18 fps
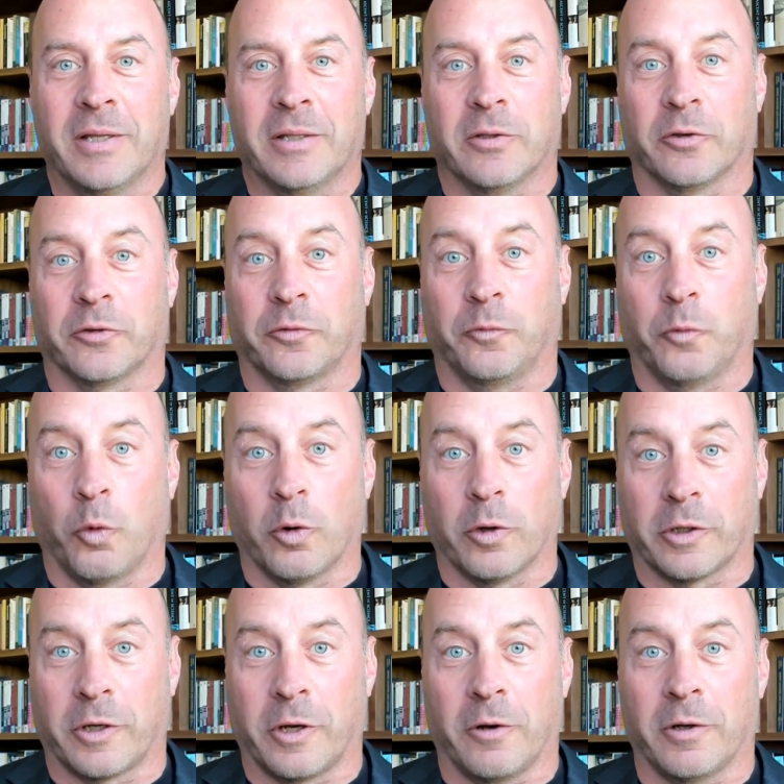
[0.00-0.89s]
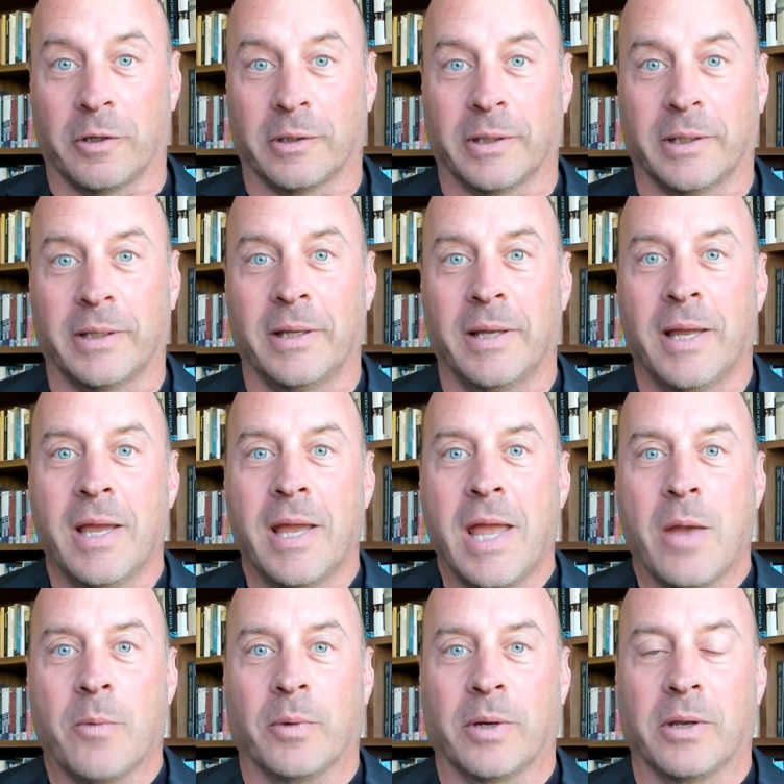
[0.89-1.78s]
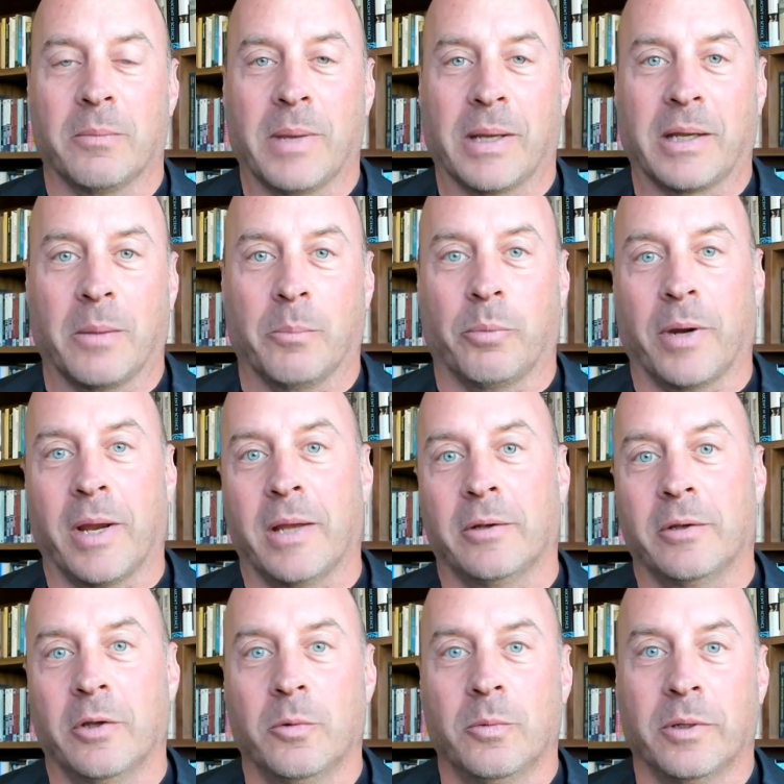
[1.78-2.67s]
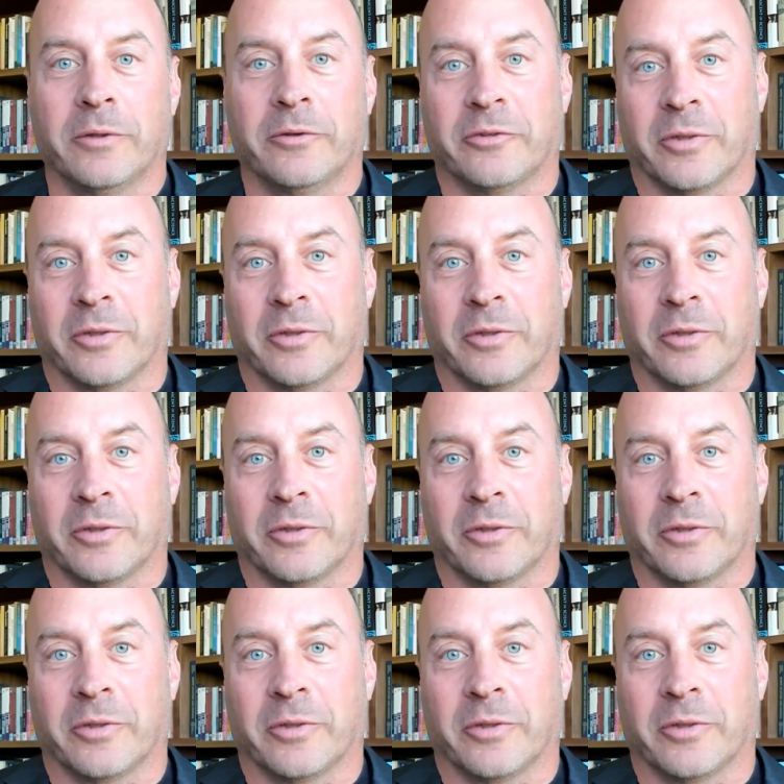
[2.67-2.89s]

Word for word: There's four currently, and when you make a brand new one,